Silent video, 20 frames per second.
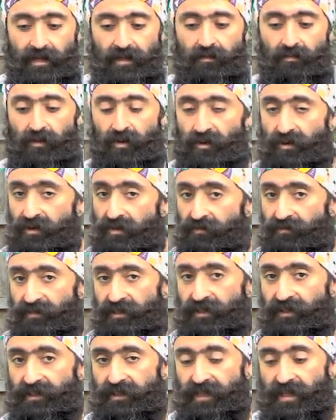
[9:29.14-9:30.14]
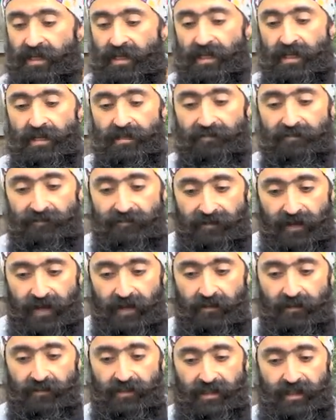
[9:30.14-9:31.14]
Moreover, it
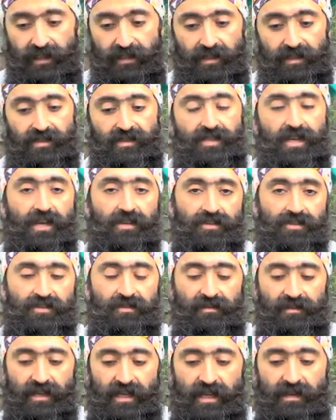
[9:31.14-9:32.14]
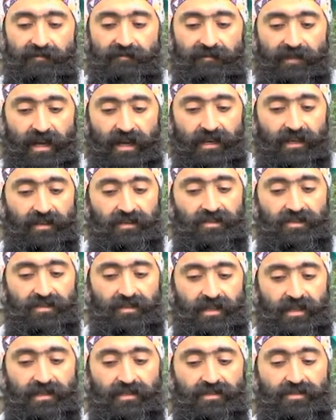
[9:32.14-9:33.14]
failed in intentionally inviting
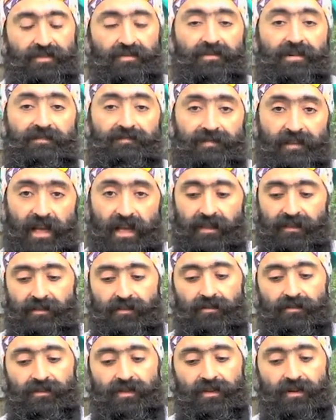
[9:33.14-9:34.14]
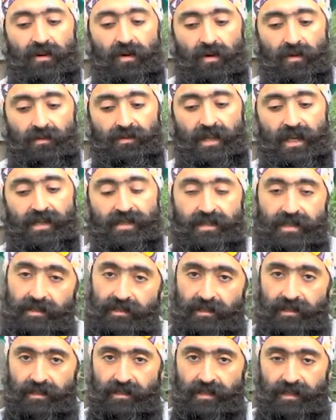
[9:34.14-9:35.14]
students to reflect on their own
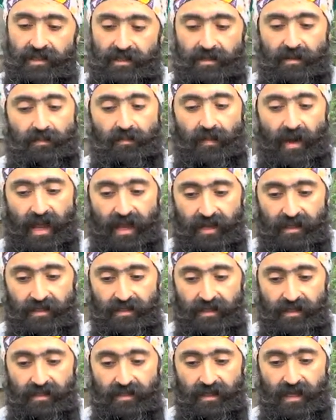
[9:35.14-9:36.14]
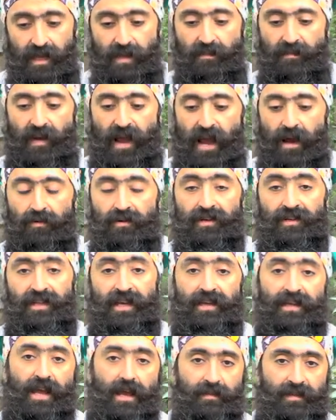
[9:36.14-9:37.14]
identities, biases, and power
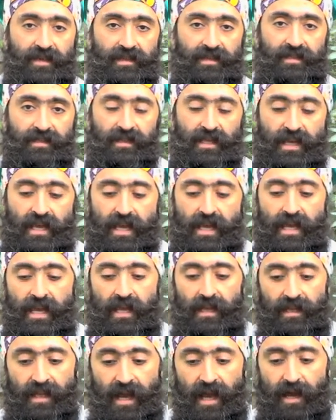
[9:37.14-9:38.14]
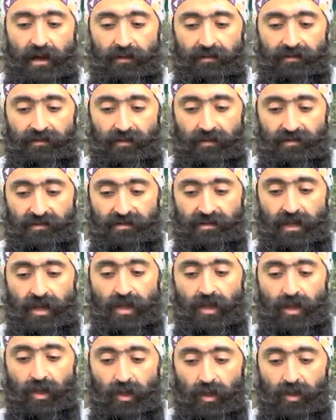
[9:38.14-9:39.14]
dynamics, and how those
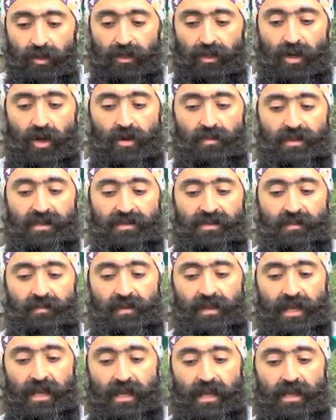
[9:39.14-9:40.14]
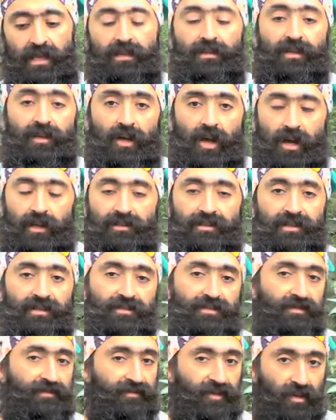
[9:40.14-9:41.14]
could come into play in the
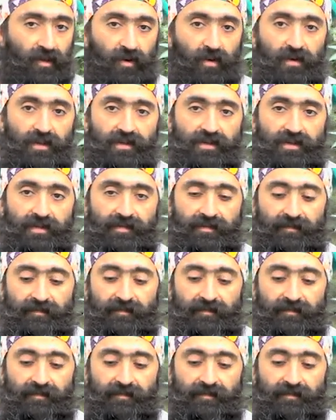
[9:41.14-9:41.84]
context of the course.